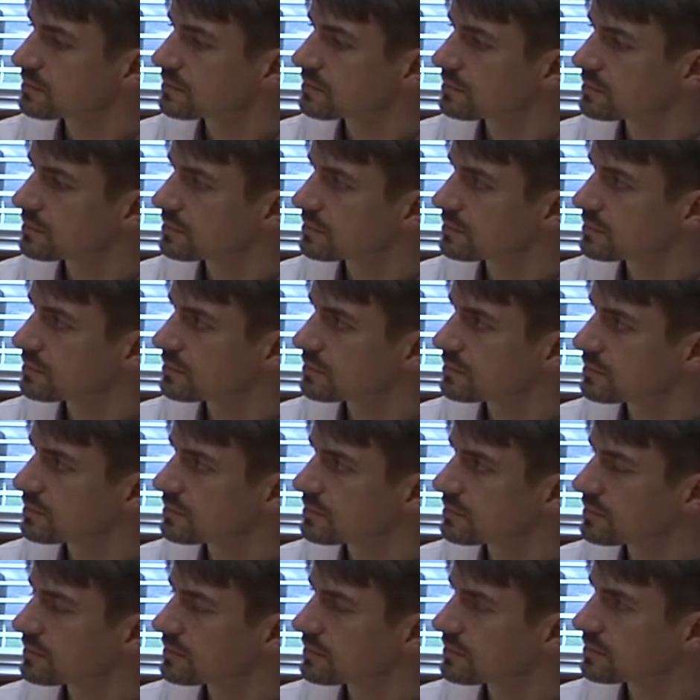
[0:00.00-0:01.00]

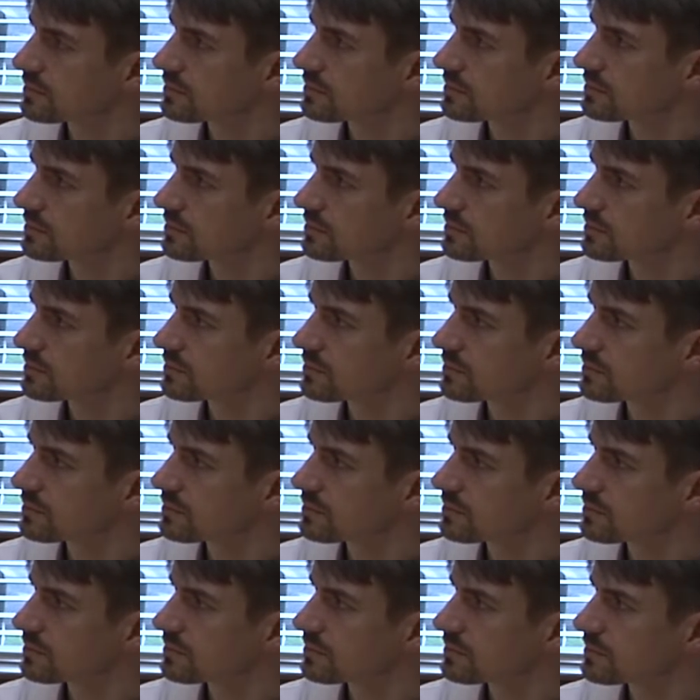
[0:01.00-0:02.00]

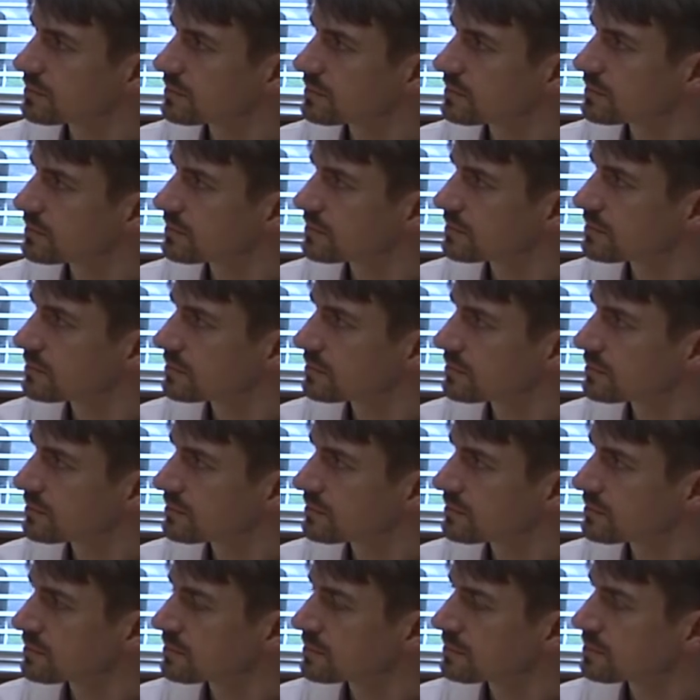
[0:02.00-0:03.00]

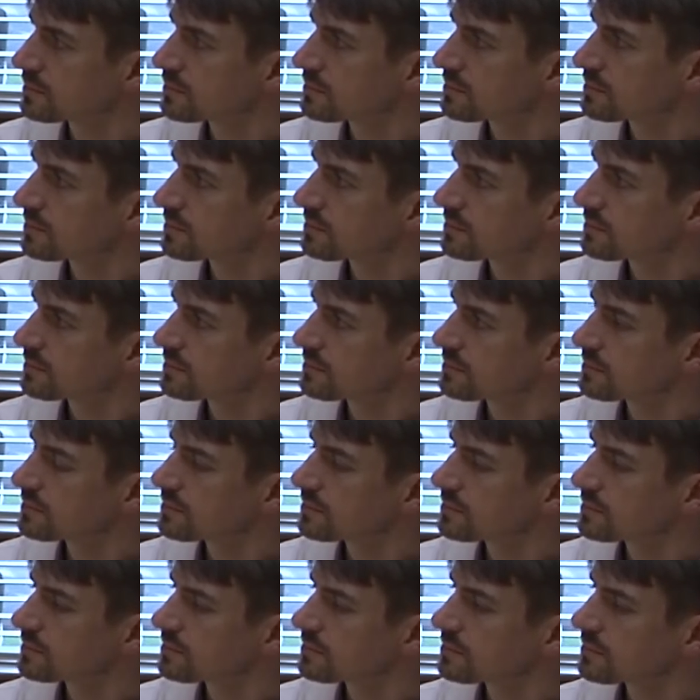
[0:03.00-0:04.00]

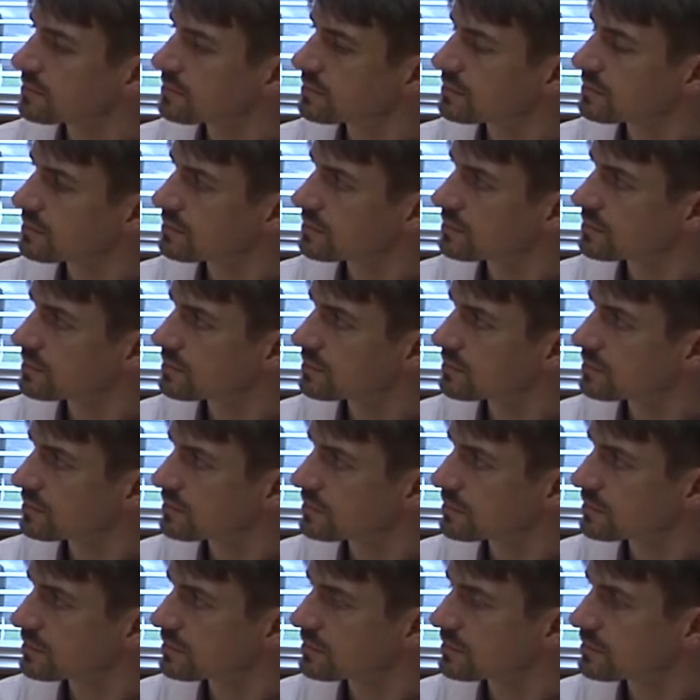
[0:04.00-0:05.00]

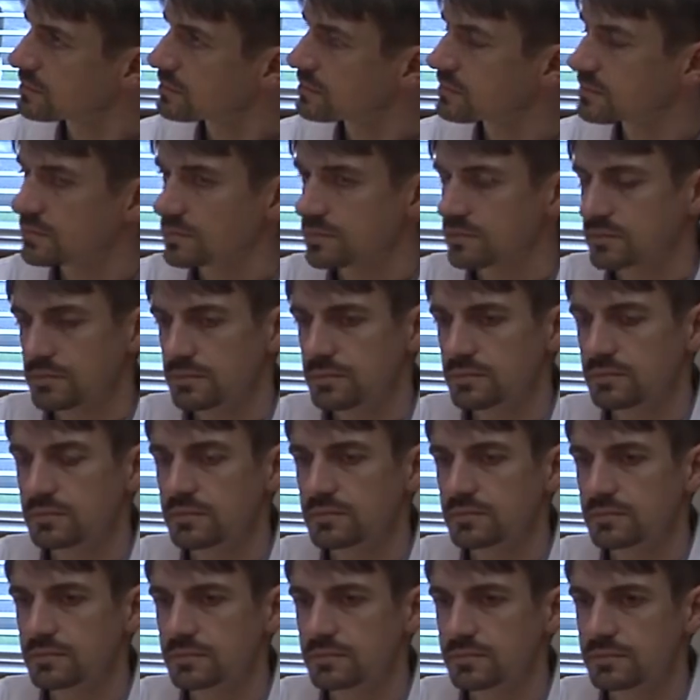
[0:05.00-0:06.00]

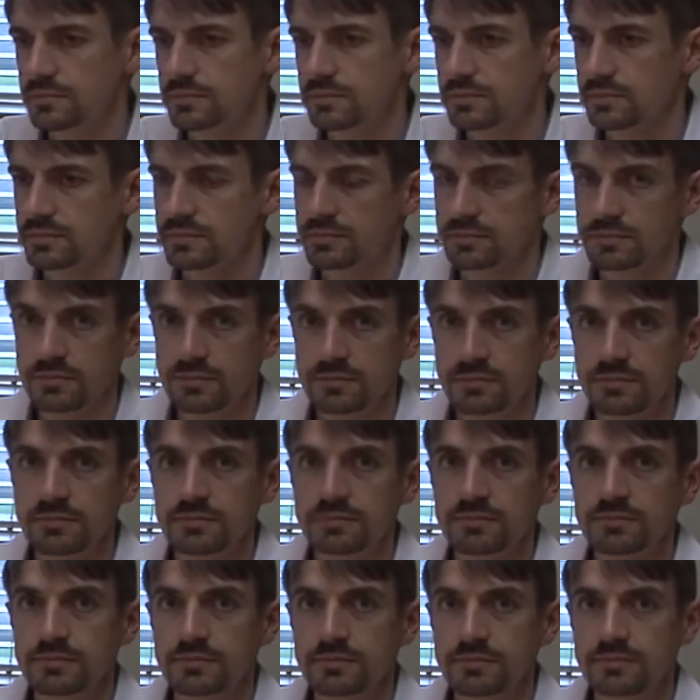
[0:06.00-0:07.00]

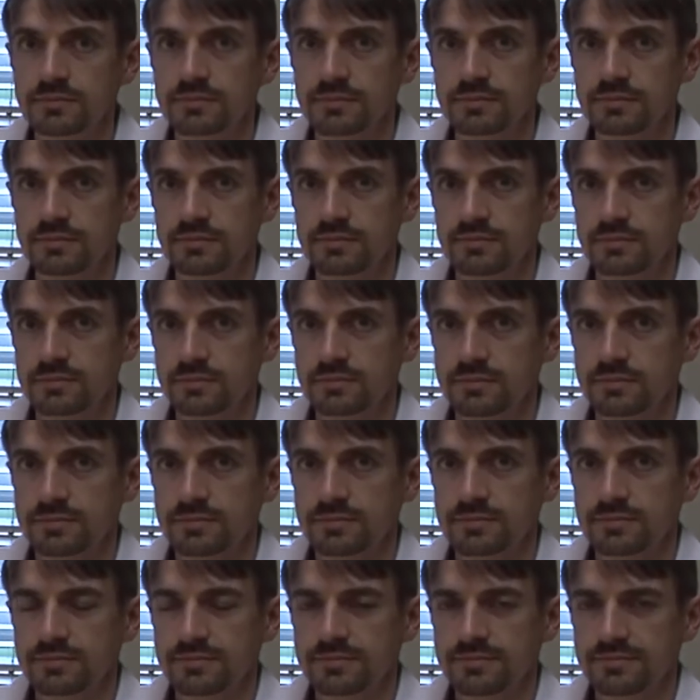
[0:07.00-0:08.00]
No words are spoken by the person on screen.